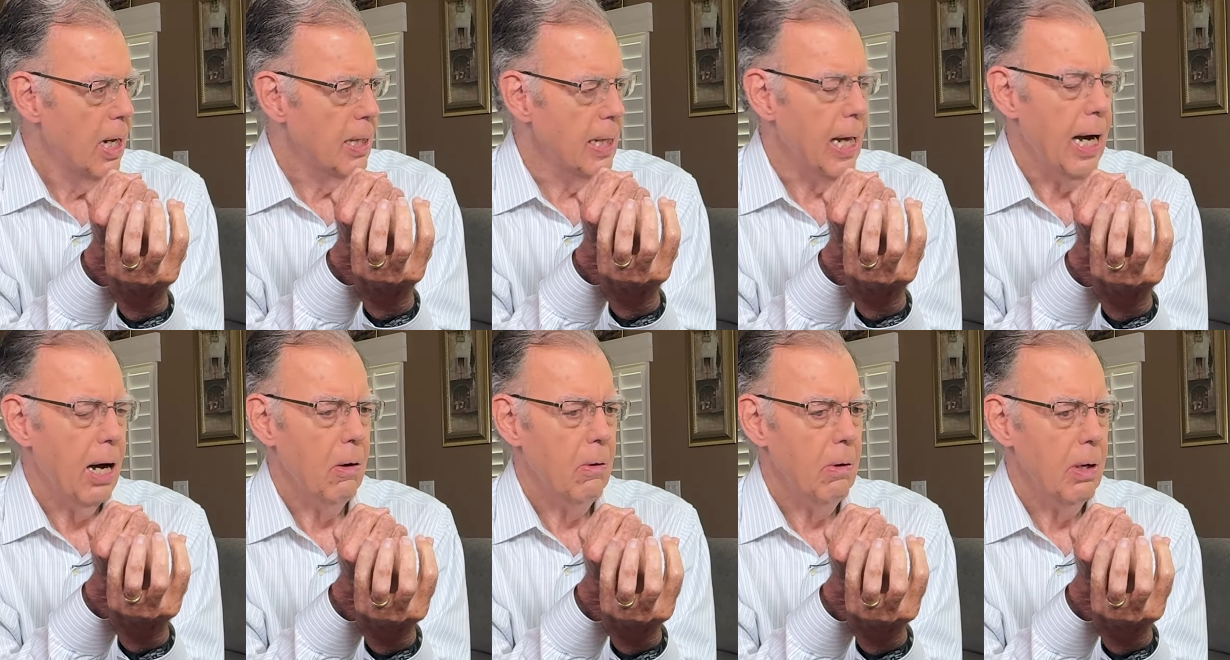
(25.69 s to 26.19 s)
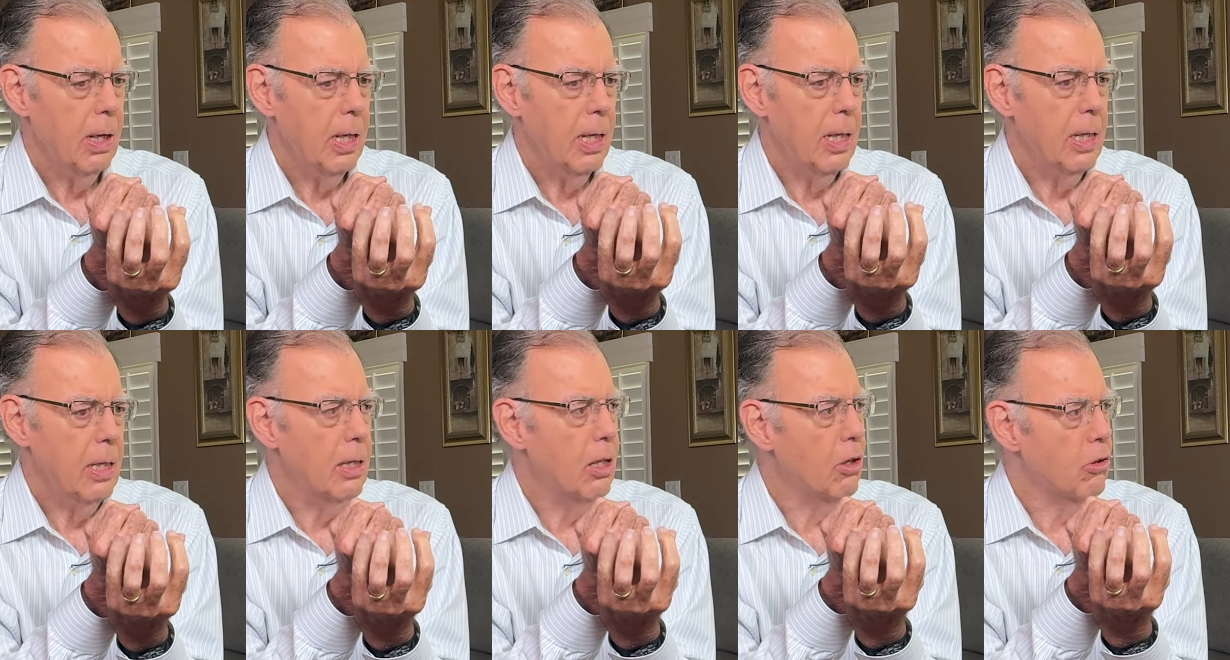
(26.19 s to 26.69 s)
Now,
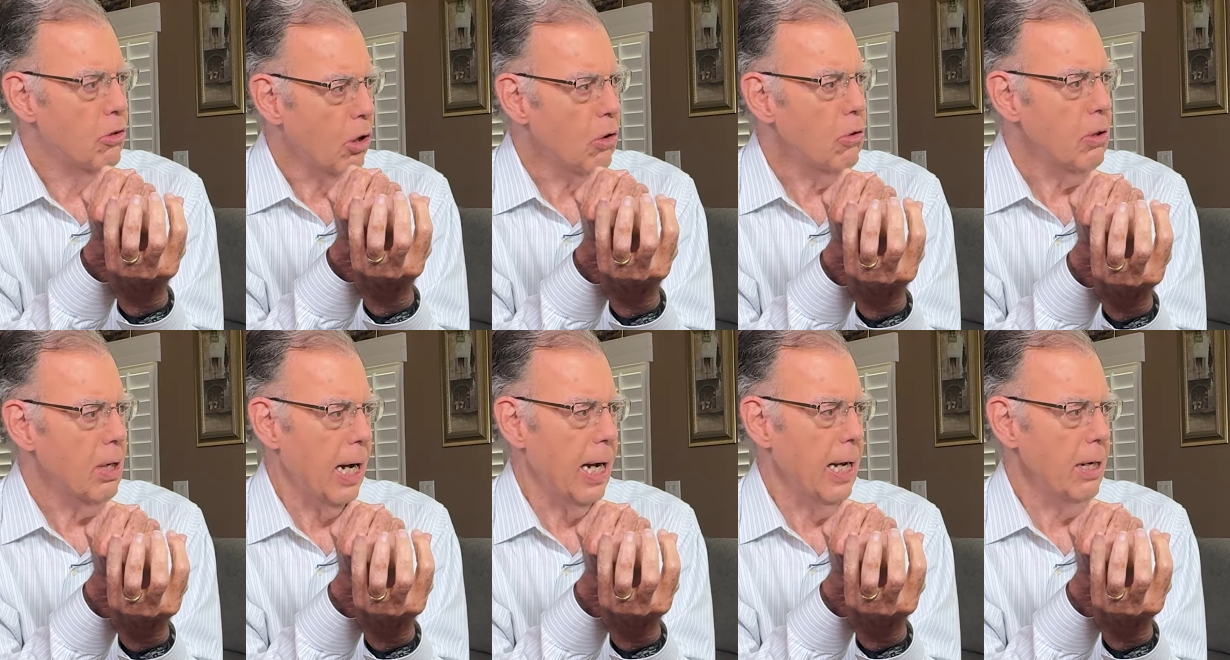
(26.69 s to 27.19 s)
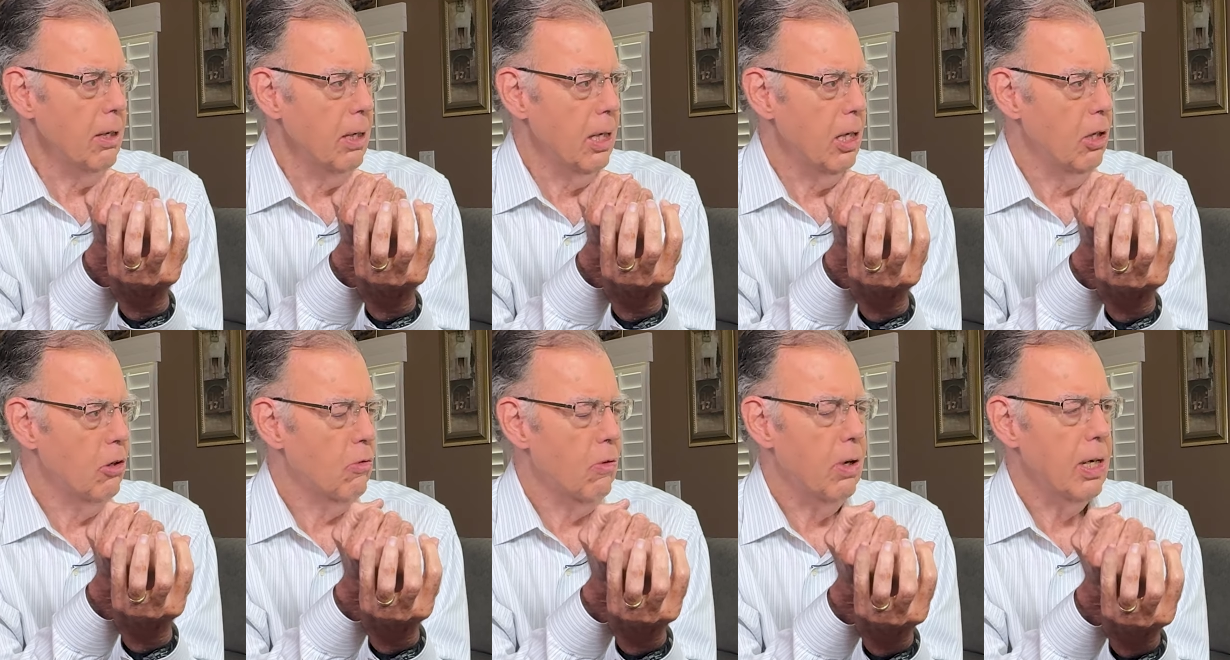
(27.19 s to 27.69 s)
the zone diet
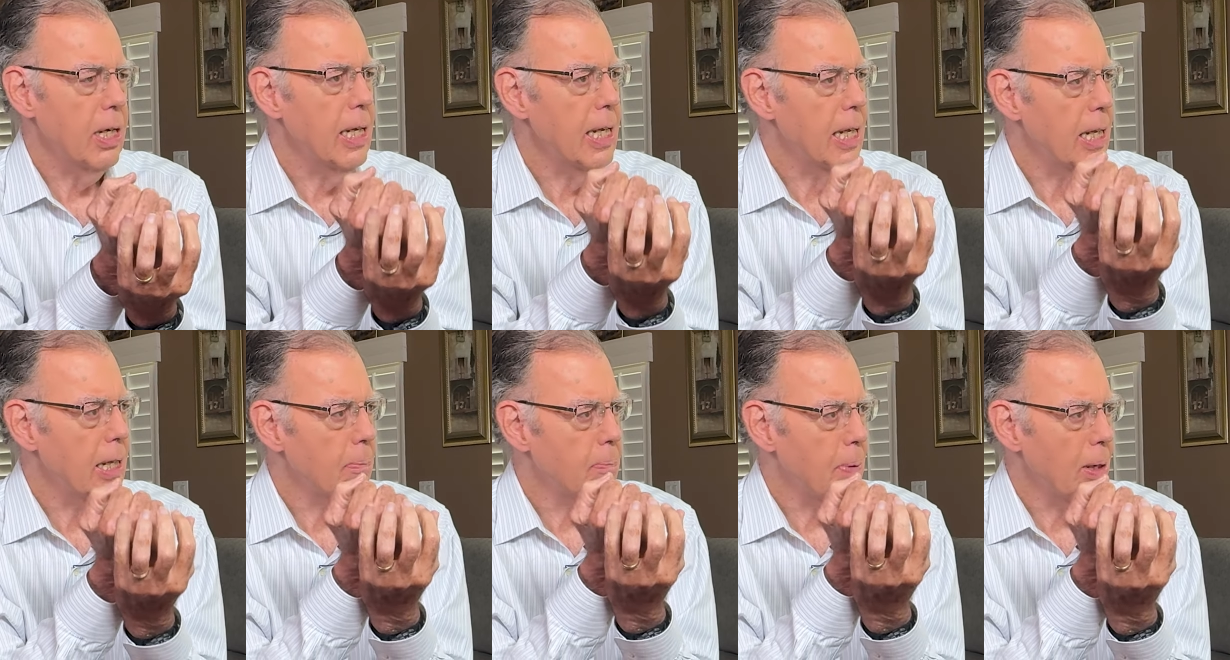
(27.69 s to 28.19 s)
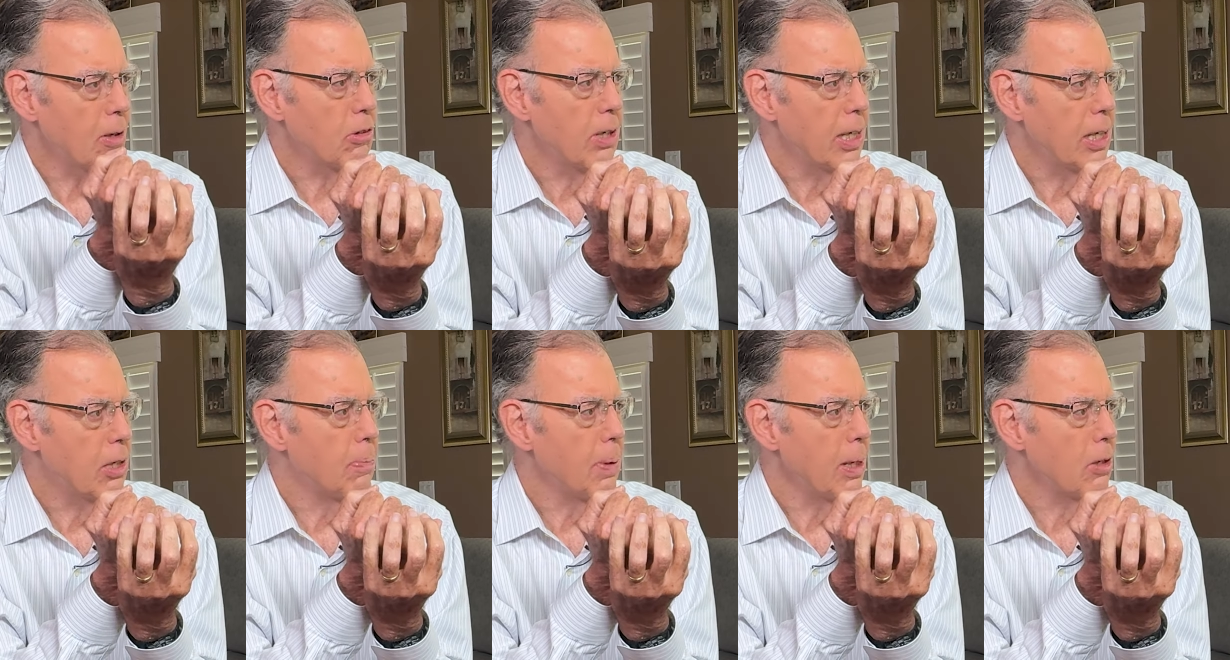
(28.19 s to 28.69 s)
is one
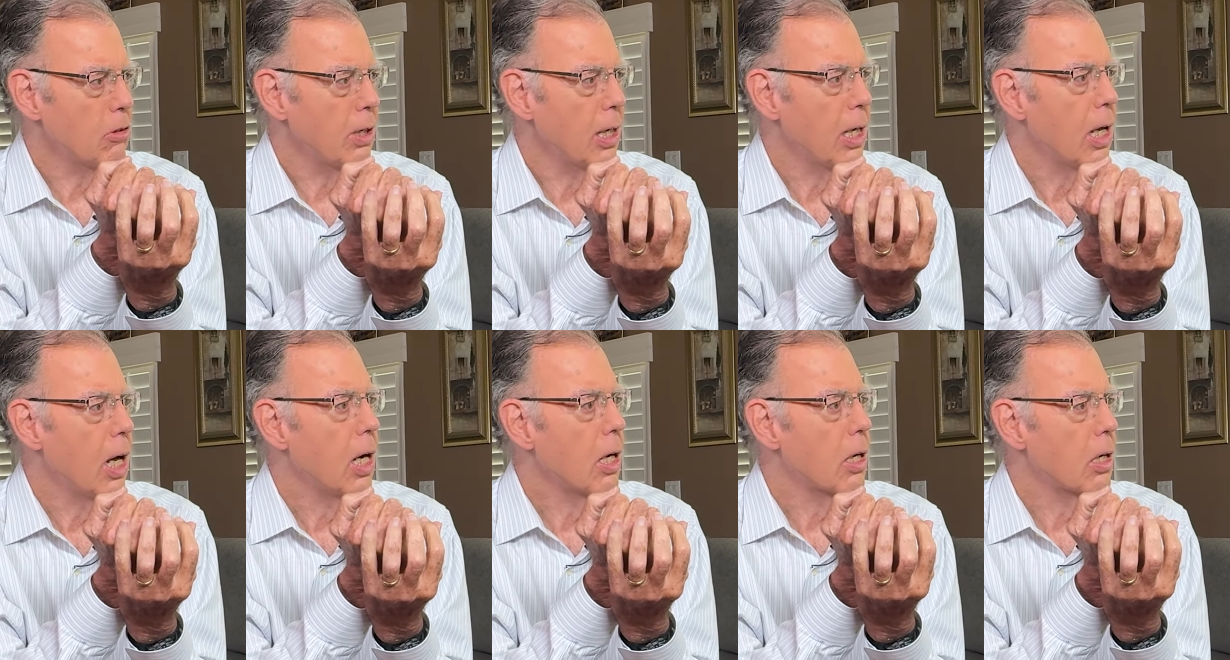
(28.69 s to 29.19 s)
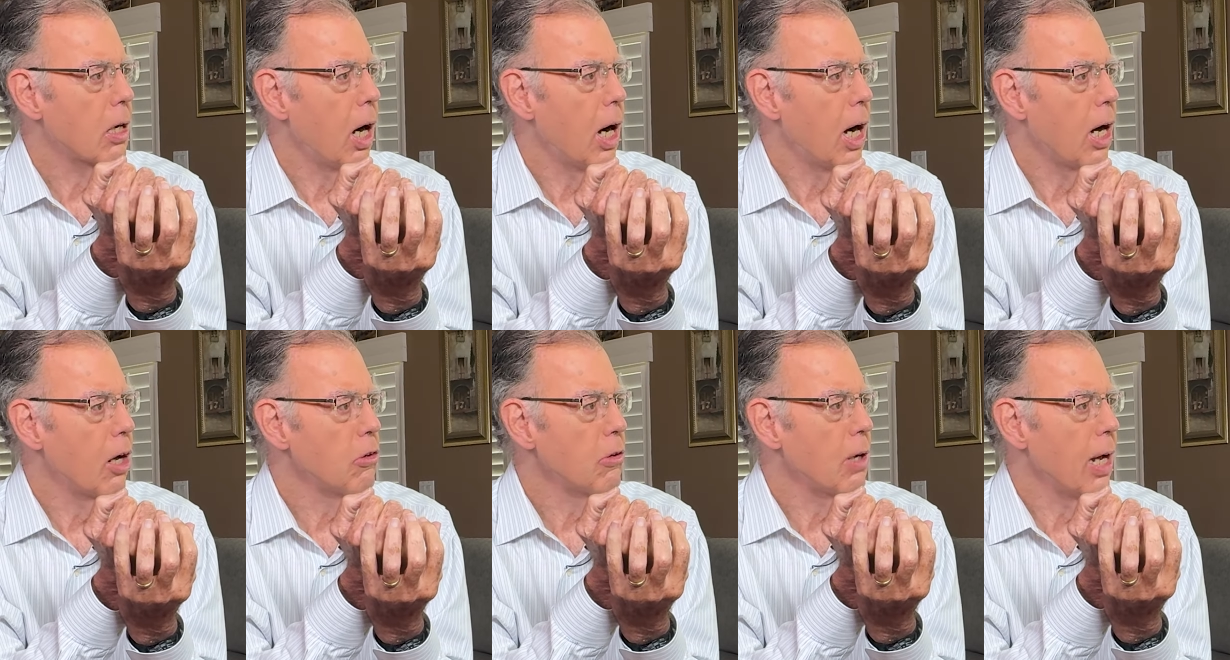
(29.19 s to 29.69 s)
basically to basically
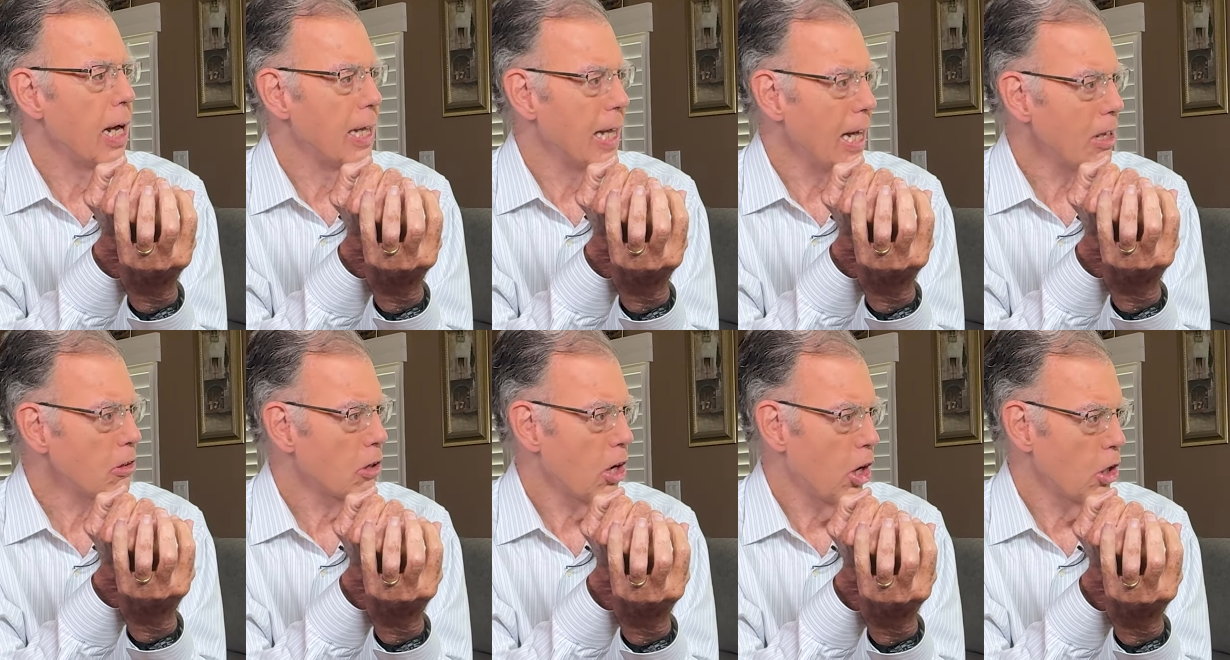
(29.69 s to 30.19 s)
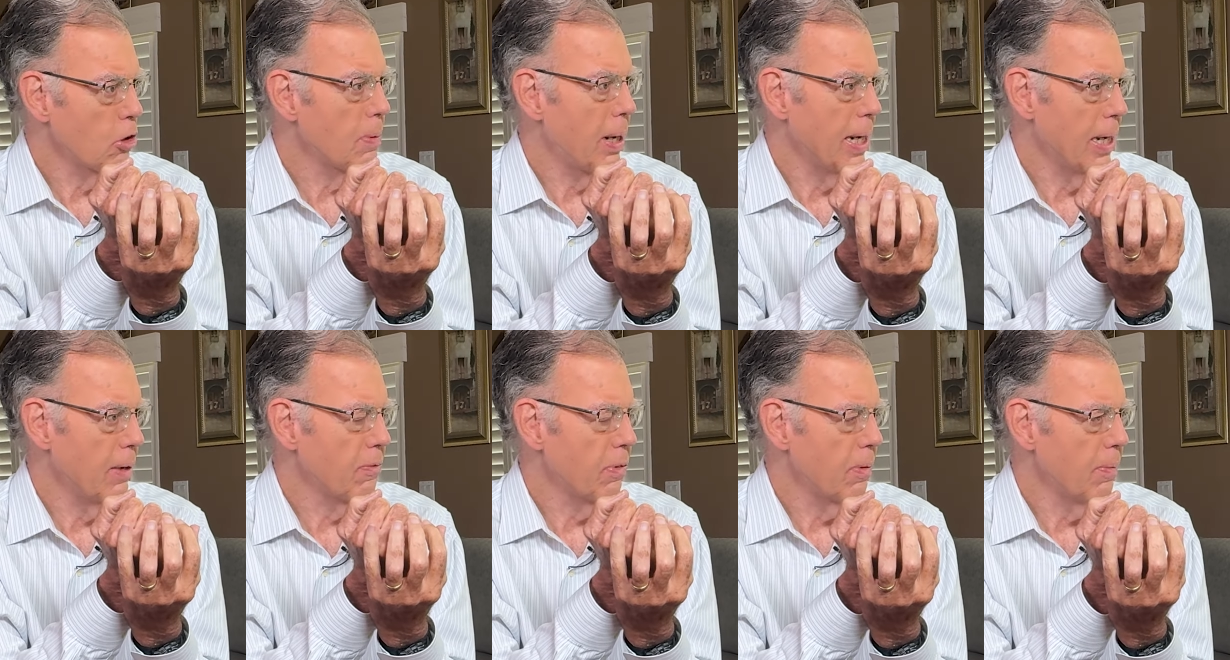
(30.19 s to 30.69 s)
Cause and that's caused
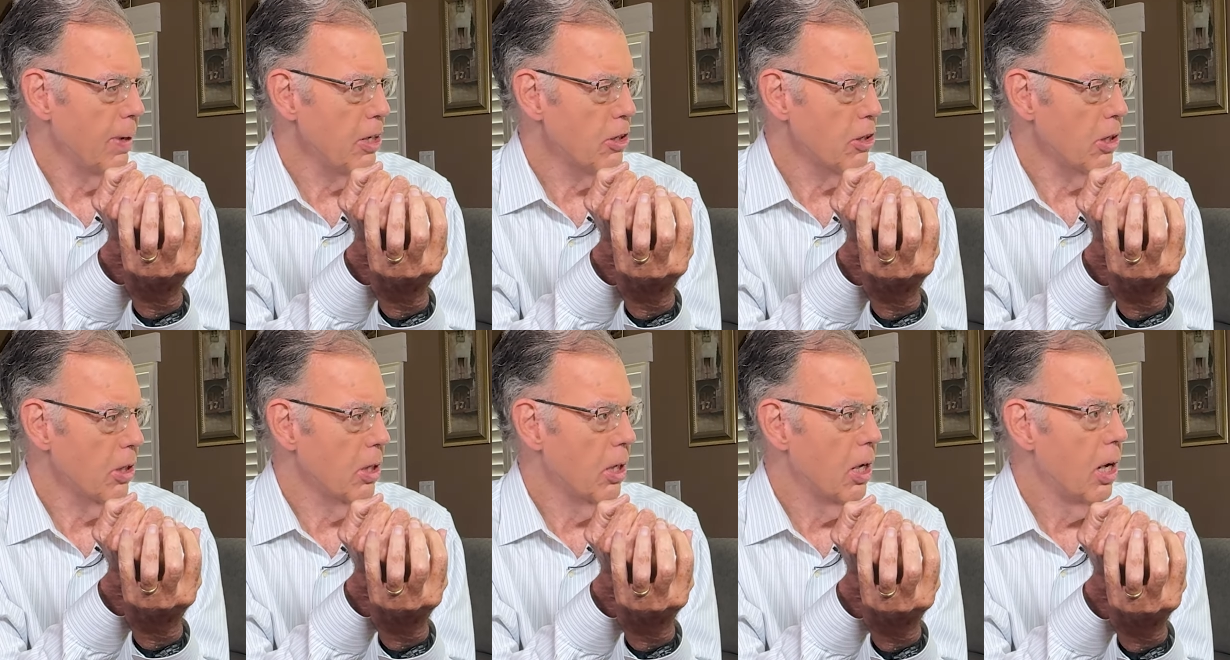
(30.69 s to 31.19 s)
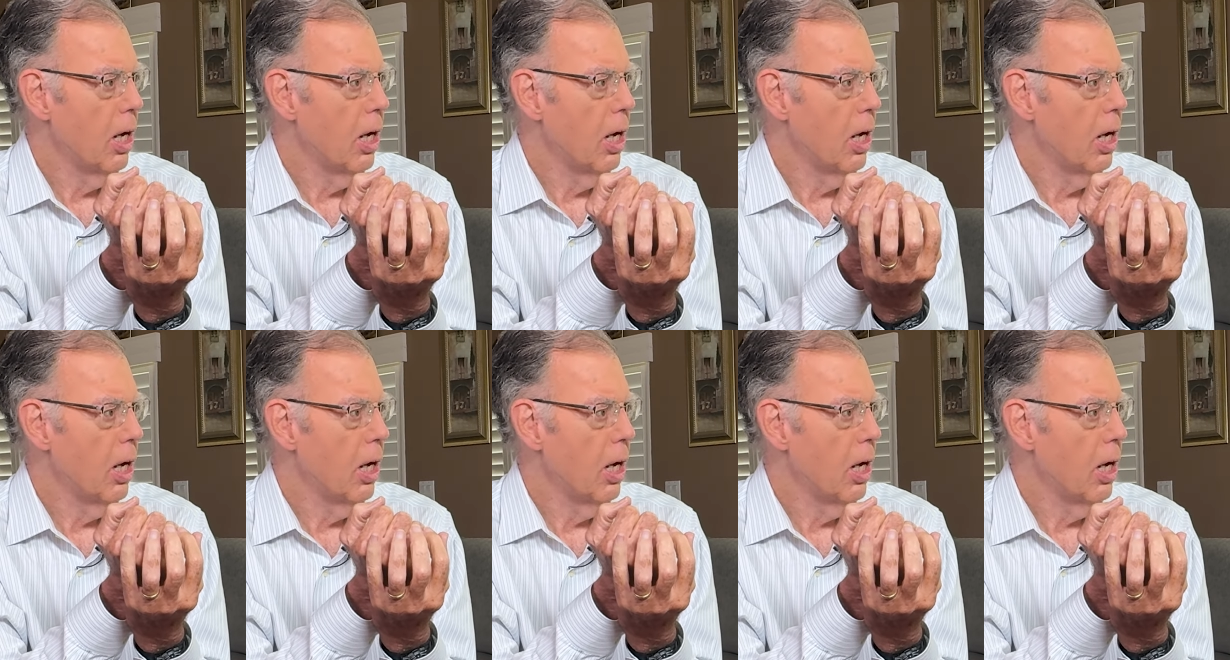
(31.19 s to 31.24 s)
by inflammation.